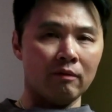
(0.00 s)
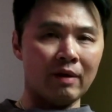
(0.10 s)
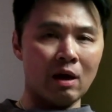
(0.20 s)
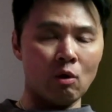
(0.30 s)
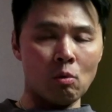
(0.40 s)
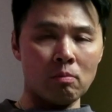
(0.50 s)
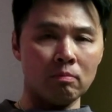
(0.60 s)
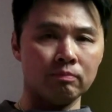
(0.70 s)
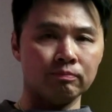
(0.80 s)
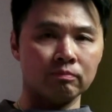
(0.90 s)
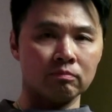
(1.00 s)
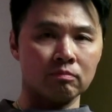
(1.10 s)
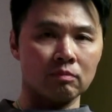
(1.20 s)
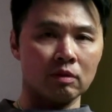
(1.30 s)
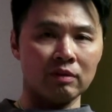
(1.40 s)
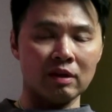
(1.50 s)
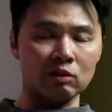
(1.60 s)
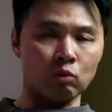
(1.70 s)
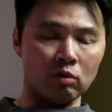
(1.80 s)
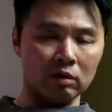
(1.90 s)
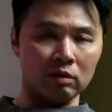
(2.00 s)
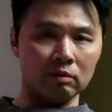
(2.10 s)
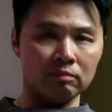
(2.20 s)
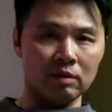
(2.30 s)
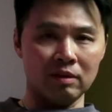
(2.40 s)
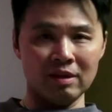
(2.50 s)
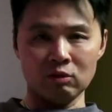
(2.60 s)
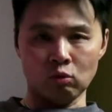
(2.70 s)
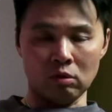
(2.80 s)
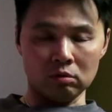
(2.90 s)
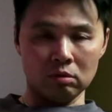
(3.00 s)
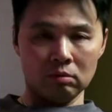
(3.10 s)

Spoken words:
how things work in his world.